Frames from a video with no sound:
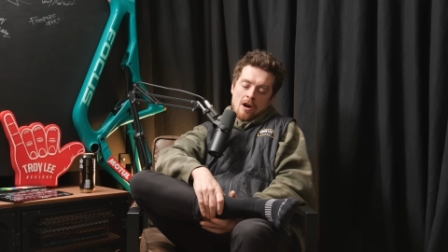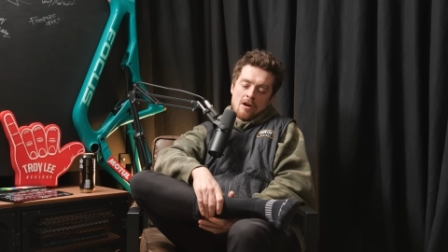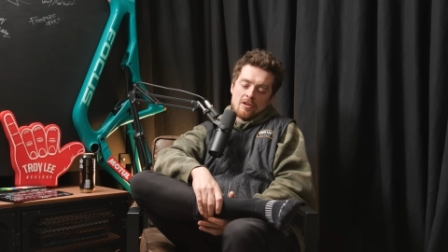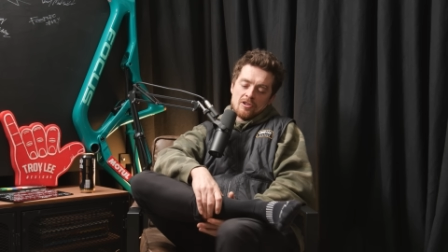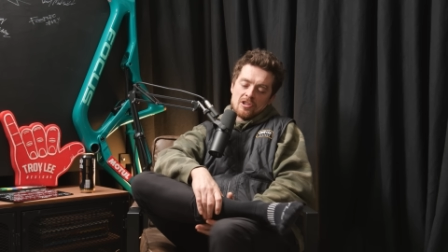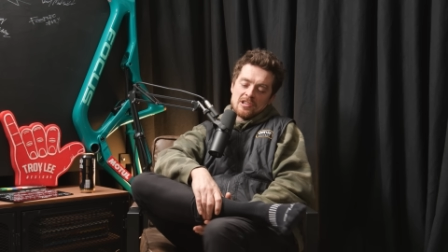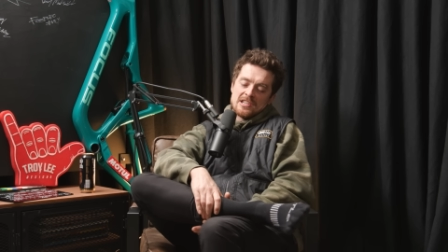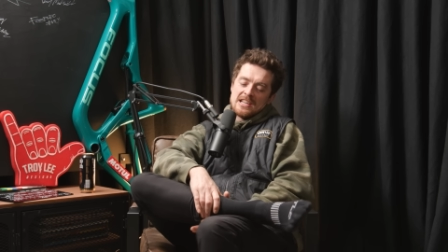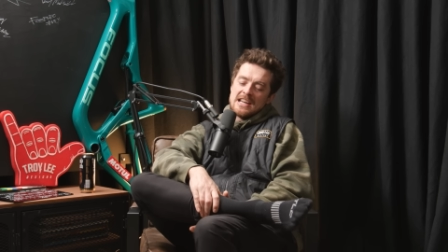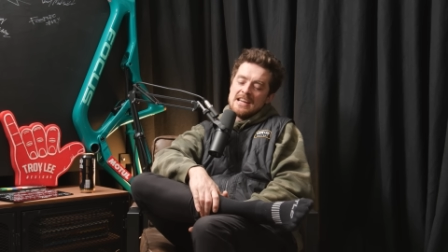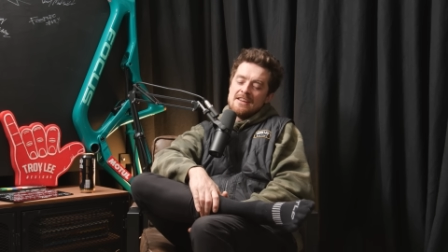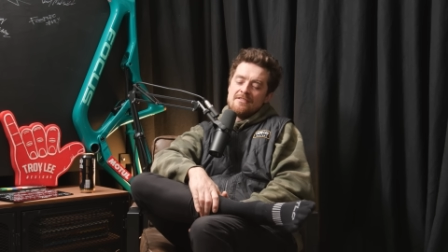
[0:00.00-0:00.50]
Can't
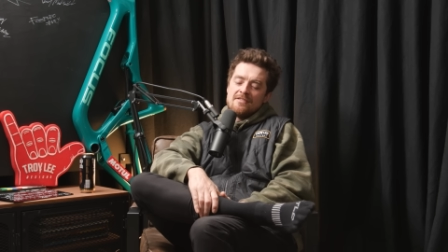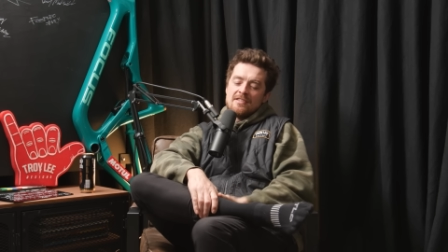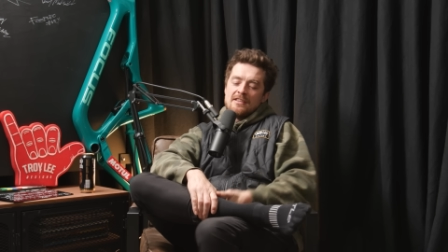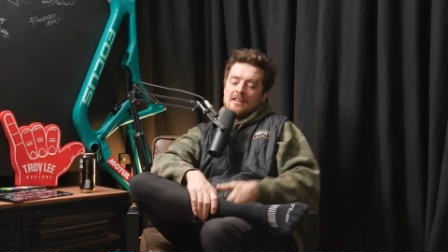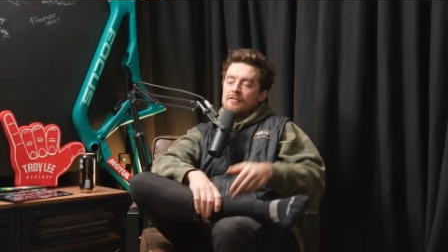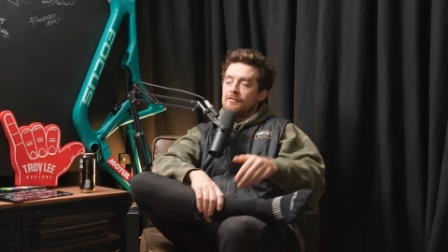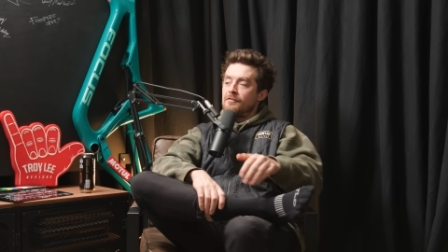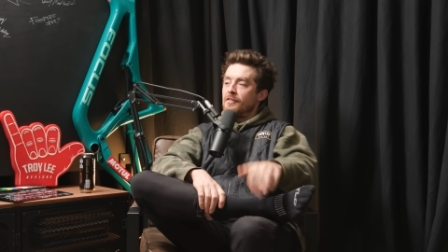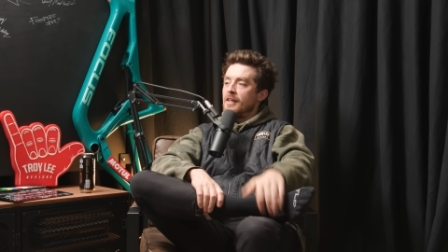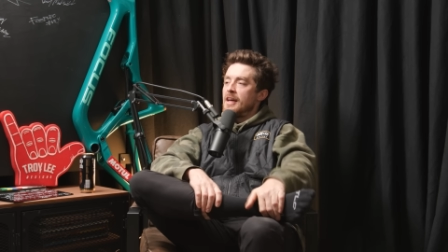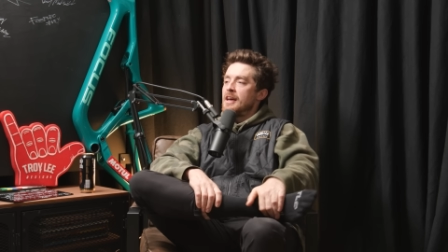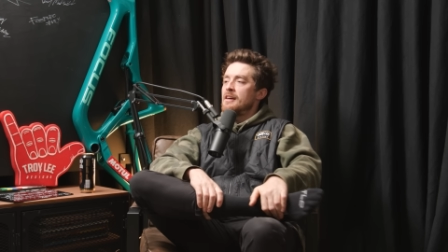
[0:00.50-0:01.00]
just leave
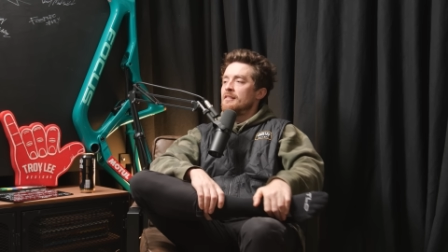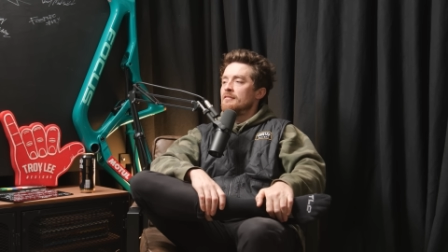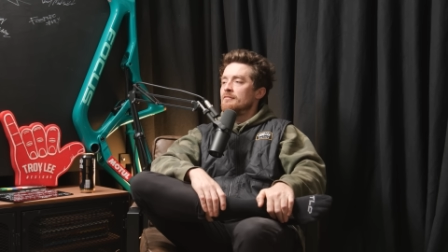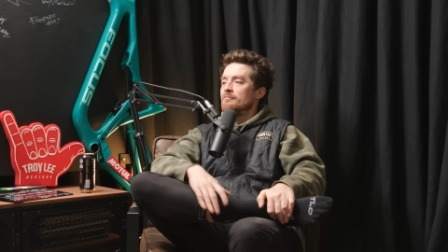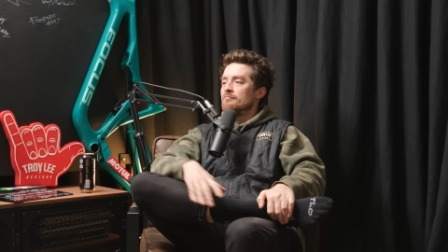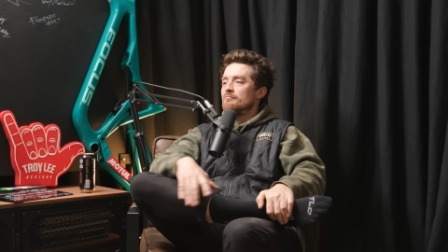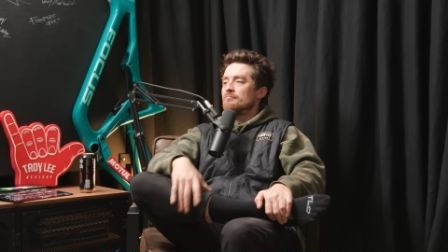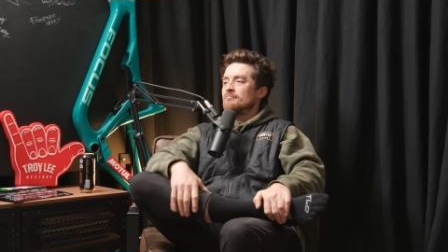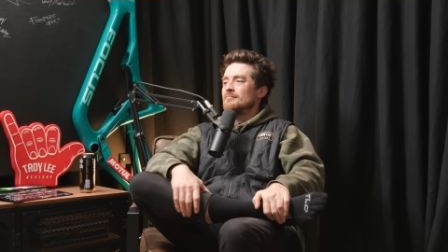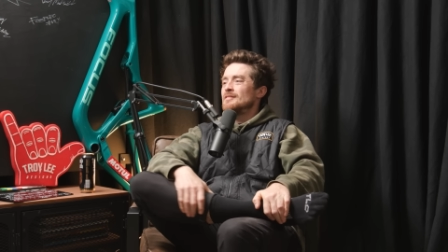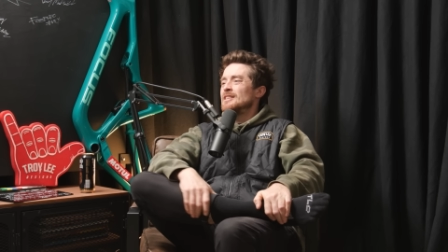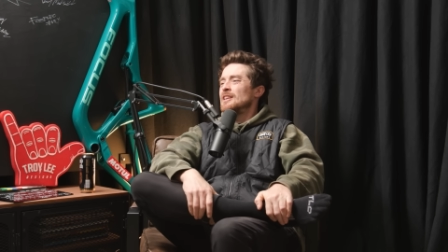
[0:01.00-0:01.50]
stuff there.
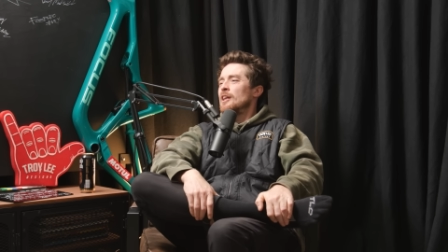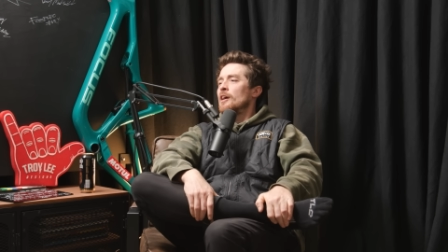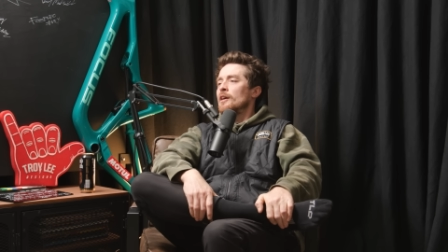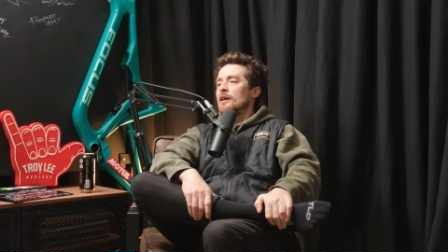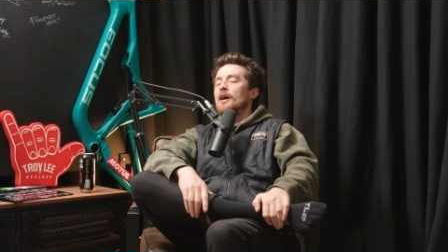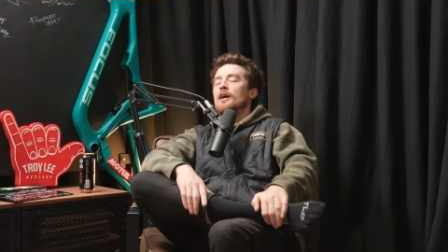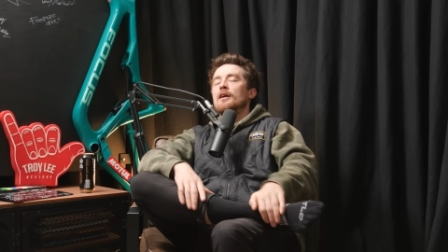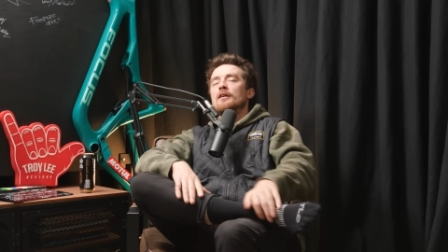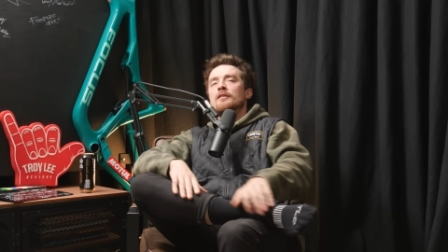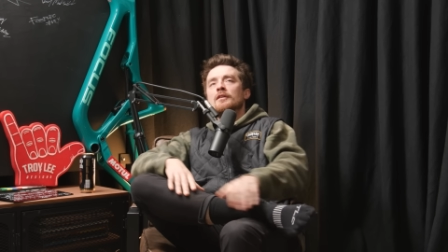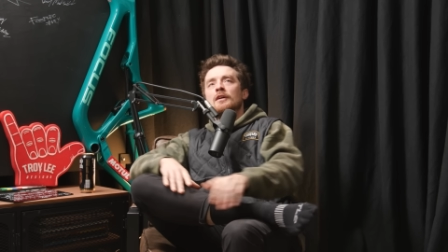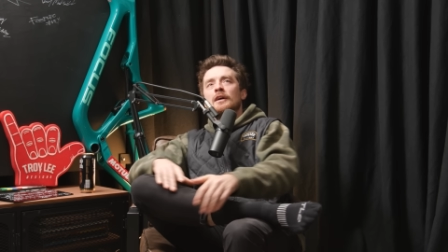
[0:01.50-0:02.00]
Like,